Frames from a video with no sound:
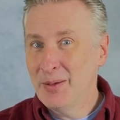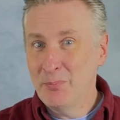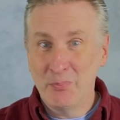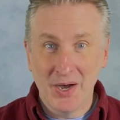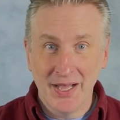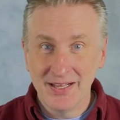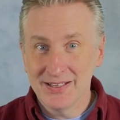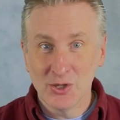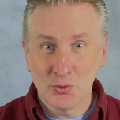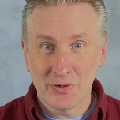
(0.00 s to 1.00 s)
But
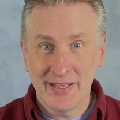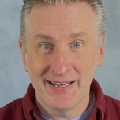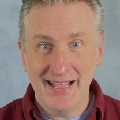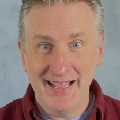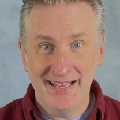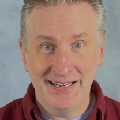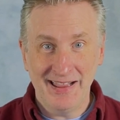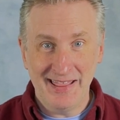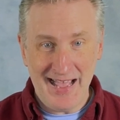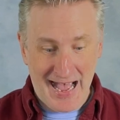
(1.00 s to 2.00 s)
Locrian ain't
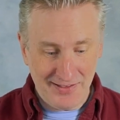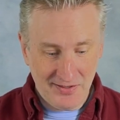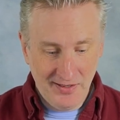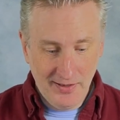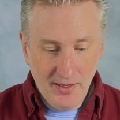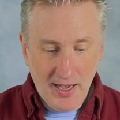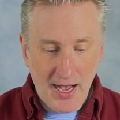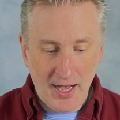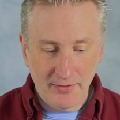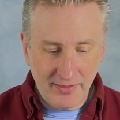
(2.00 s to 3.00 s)
that.
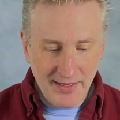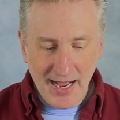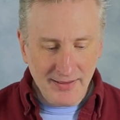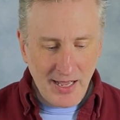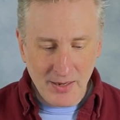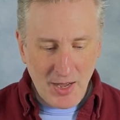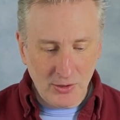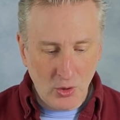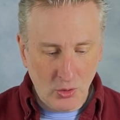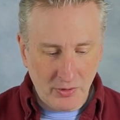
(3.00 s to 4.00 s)
The thing I like about
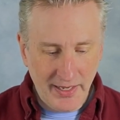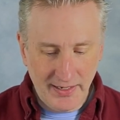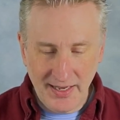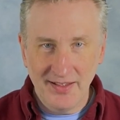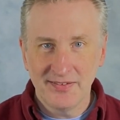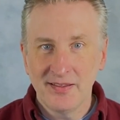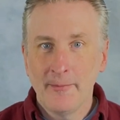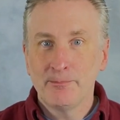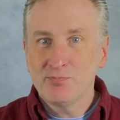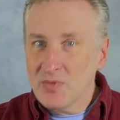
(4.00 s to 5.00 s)
Locrian is
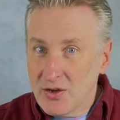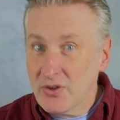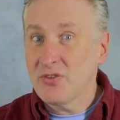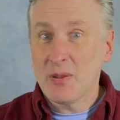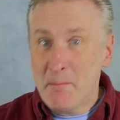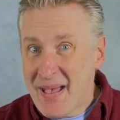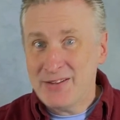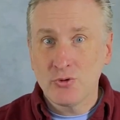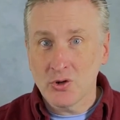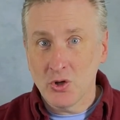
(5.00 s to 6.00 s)
there's a
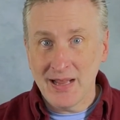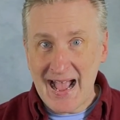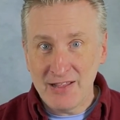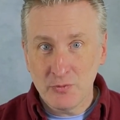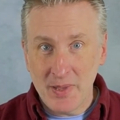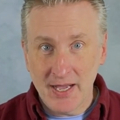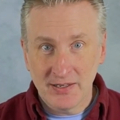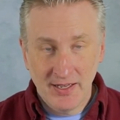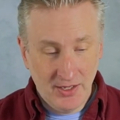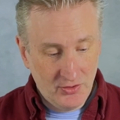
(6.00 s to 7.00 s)
symmetrical aspect
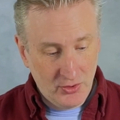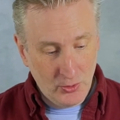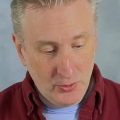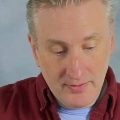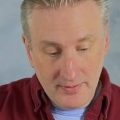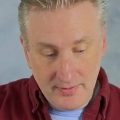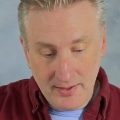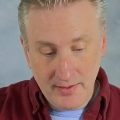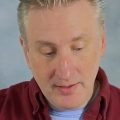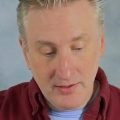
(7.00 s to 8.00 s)
to
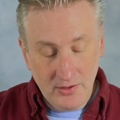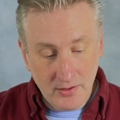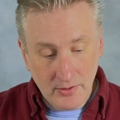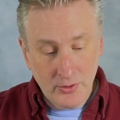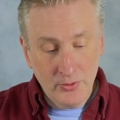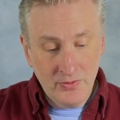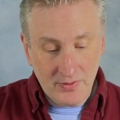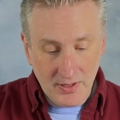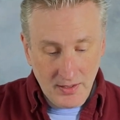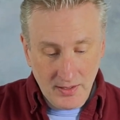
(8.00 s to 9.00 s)
Ti, Do,
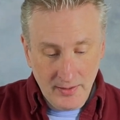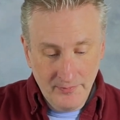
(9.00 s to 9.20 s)
Ti,